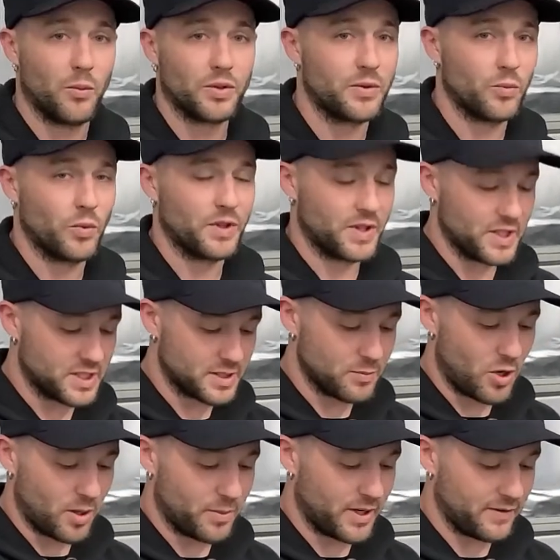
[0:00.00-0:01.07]
With this
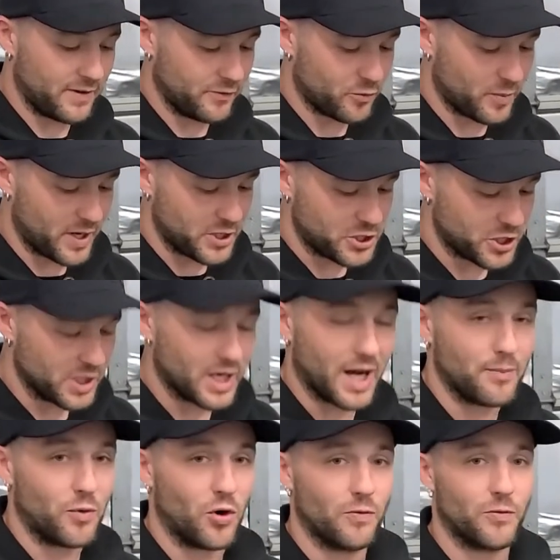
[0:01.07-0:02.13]
small bit of information,
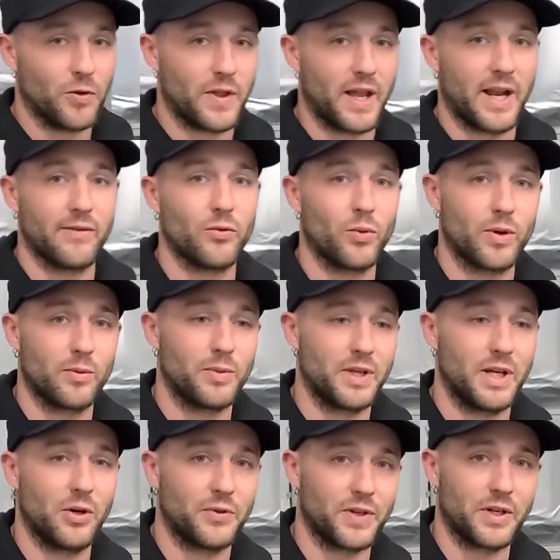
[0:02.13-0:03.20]
I'm hopeful that everyone will be
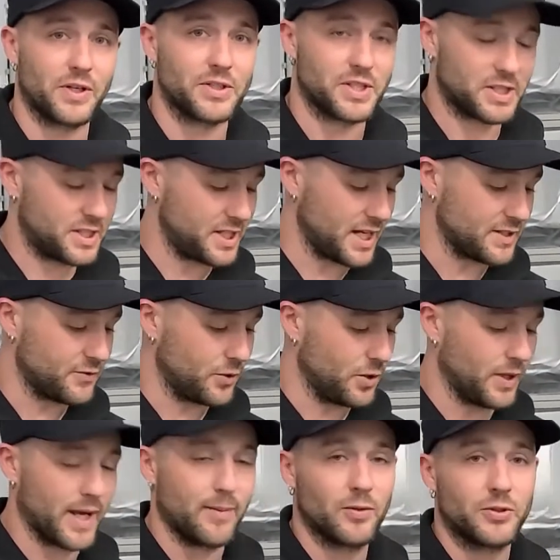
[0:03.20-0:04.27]
out there successful,
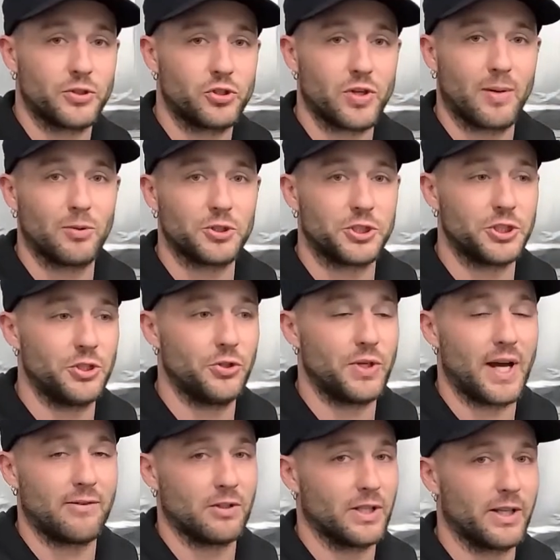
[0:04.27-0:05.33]
able to troubleshoot,
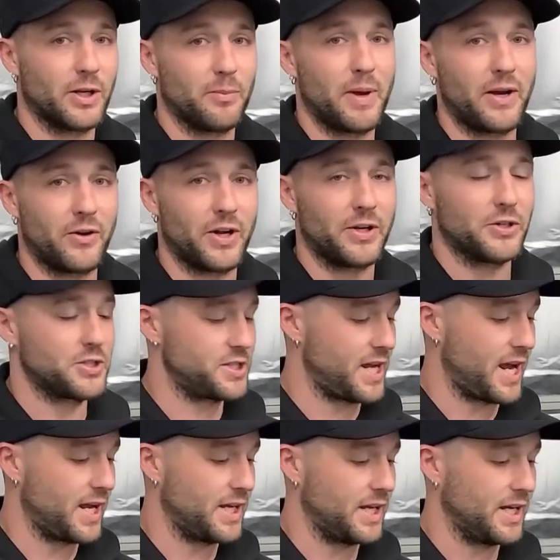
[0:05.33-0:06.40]
have a little better
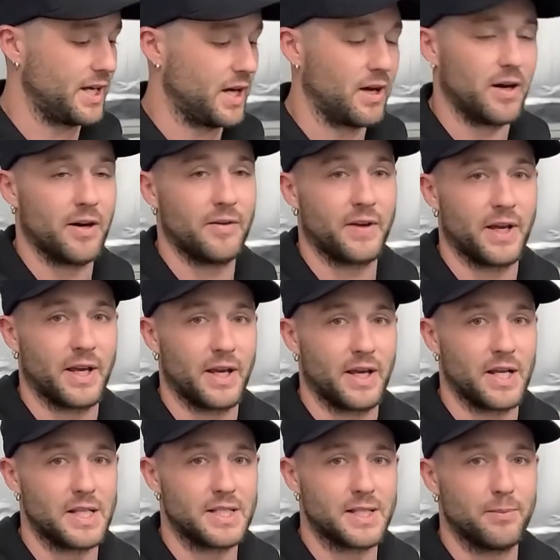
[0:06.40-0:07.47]
understanding of
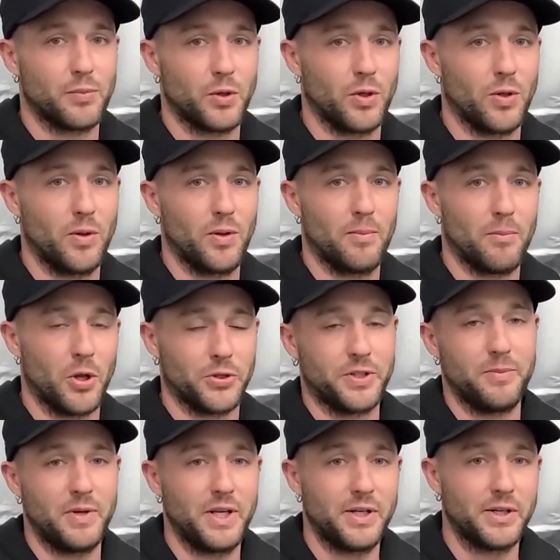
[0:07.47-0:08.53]
a simple
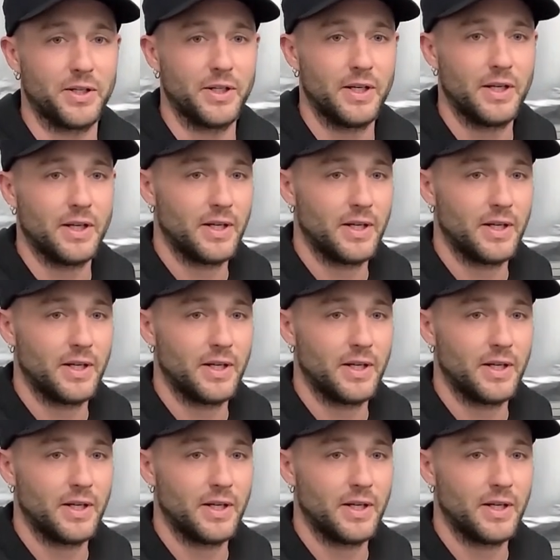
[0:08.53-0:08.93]
multimeter.